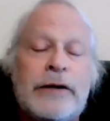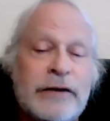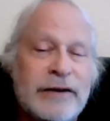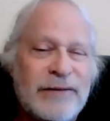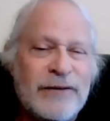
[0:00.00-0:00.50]

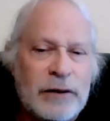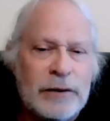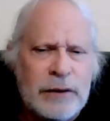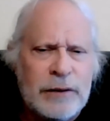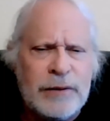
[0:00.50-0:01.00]
That's a
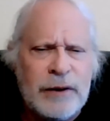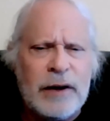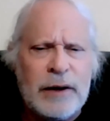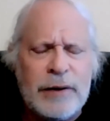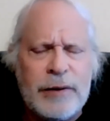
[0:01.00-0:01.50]
different,
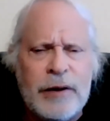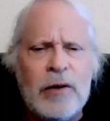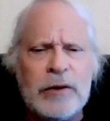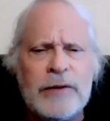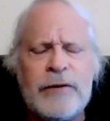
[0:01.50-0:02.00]
uh,
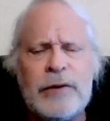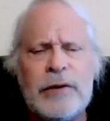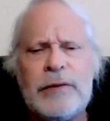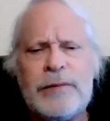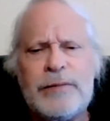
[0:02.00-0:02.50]
whole
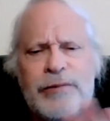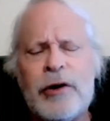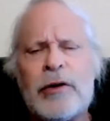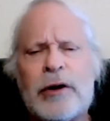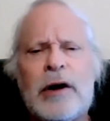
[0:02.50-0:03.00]
different
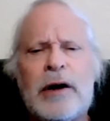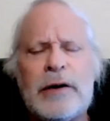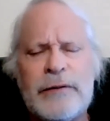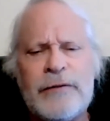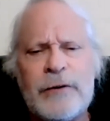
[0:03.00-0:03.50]

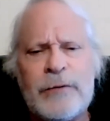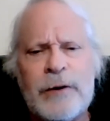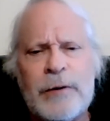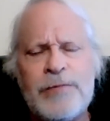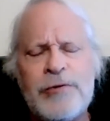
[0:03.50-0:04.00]
protocol, different
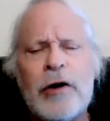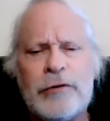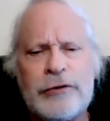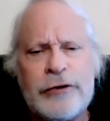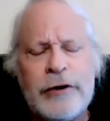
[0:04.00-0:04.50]

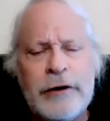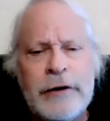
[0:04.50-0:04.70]
approach.